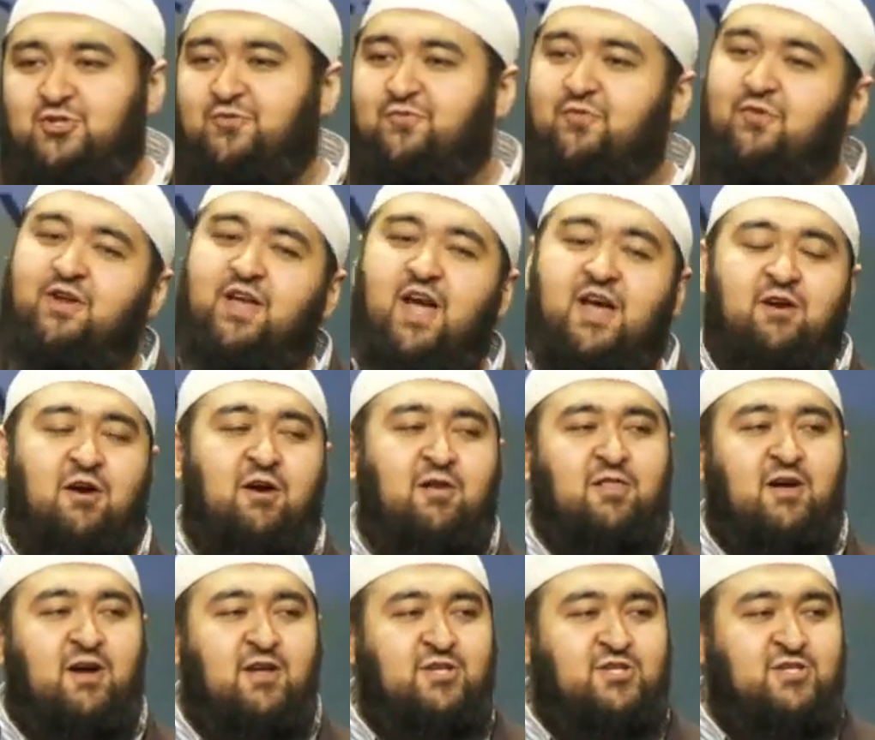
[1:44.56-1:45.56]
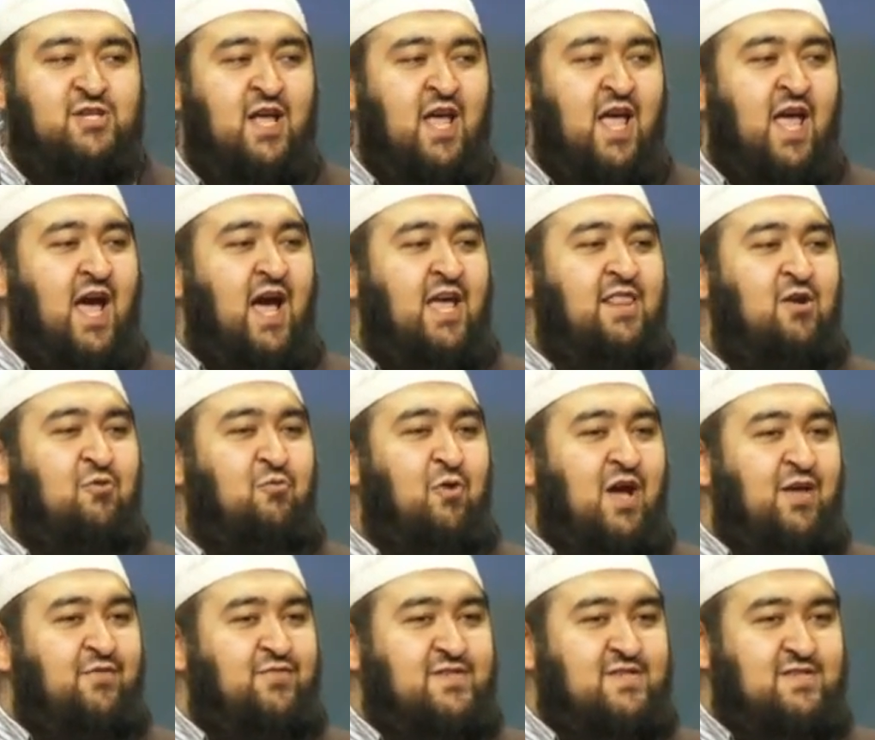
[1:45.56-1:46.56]
you forget our lunch? And the
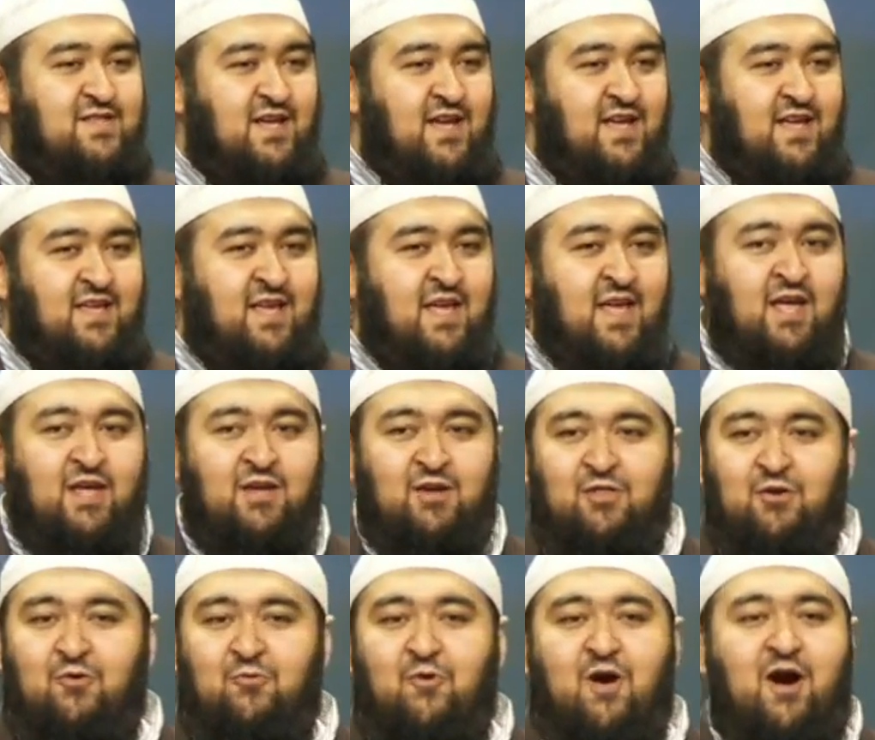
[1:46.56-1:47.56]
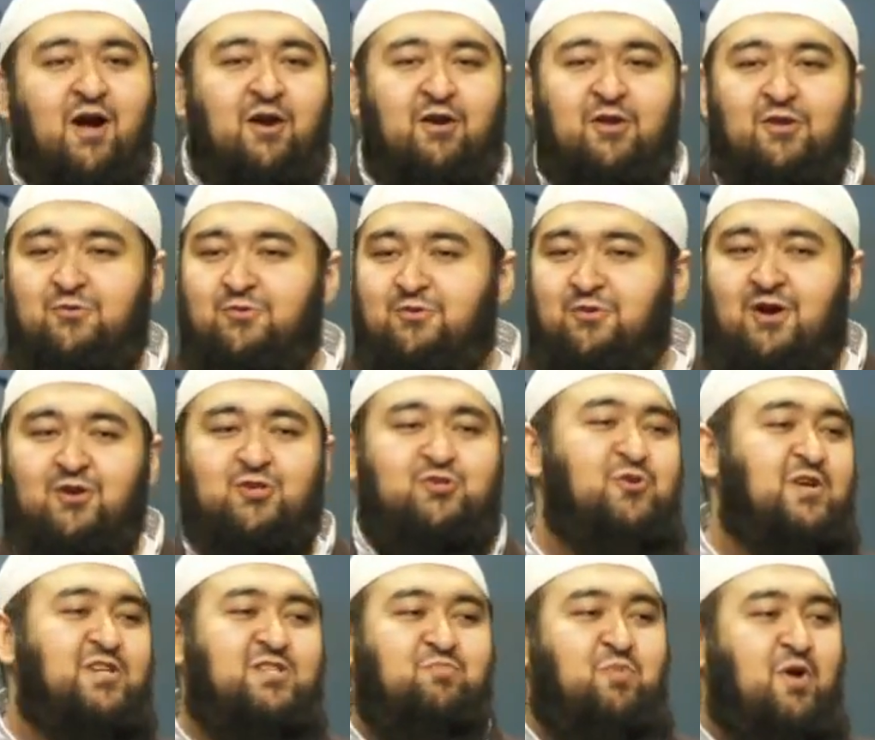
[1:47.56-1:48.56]
wife's like, you know, why are you not
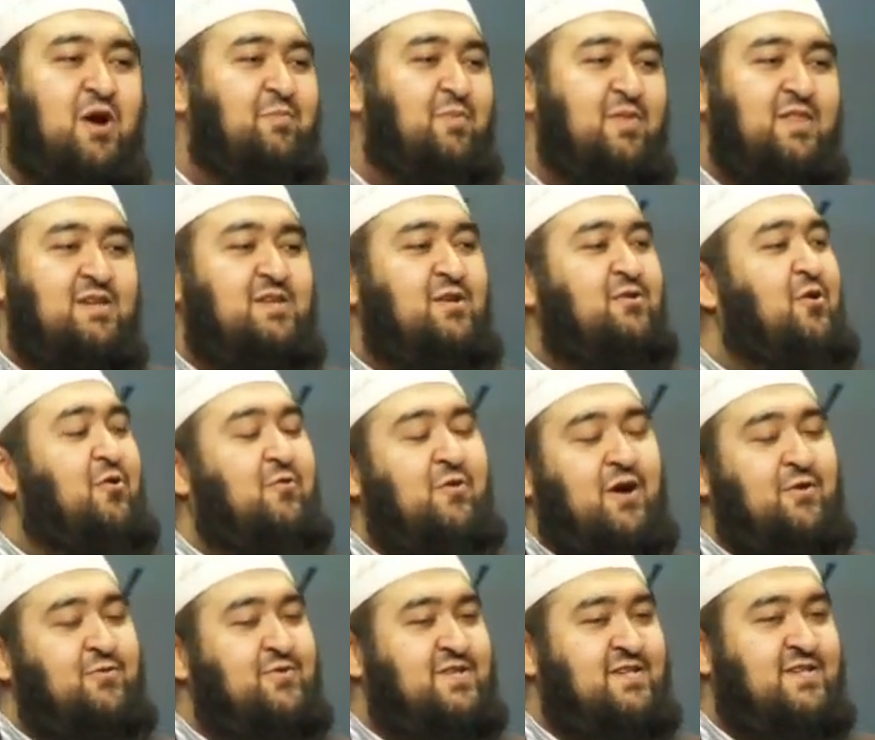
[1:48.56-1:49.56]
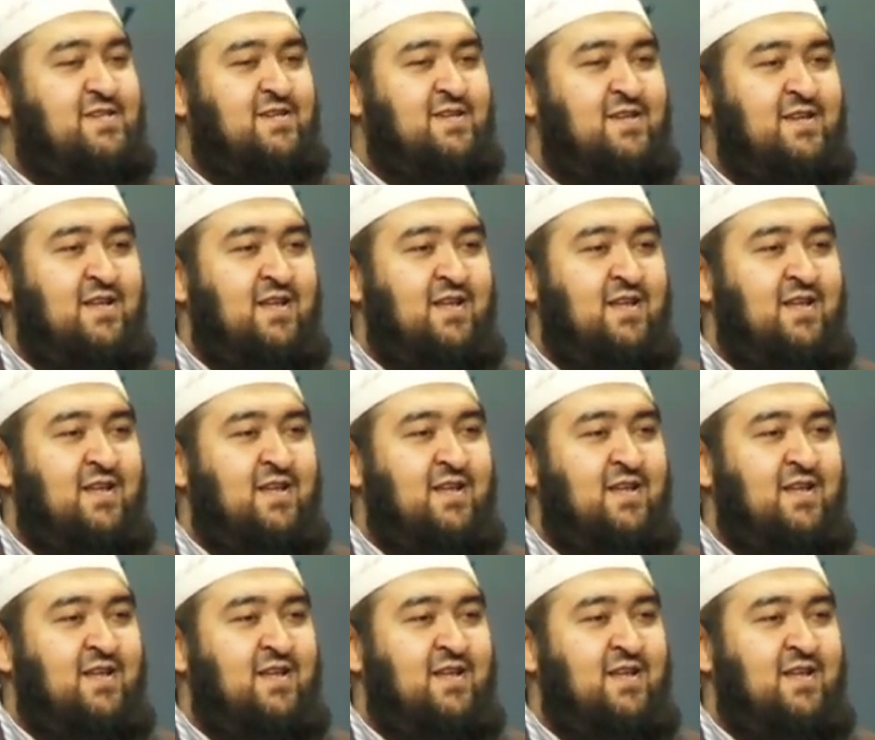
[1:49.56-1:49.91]
dressed properly to go out?